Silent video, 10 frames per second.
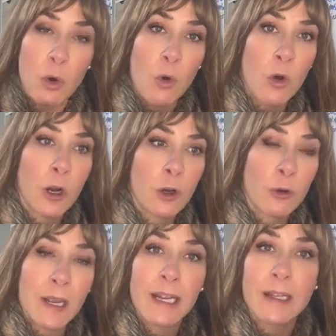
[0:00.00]
or
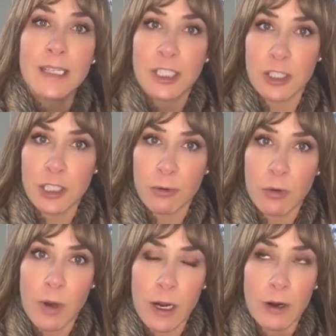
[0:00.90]
creating conditions
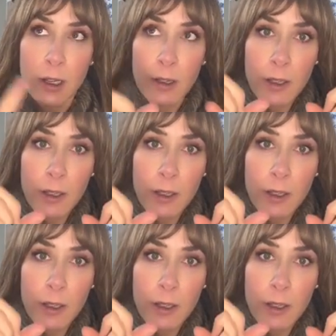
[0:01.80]
required.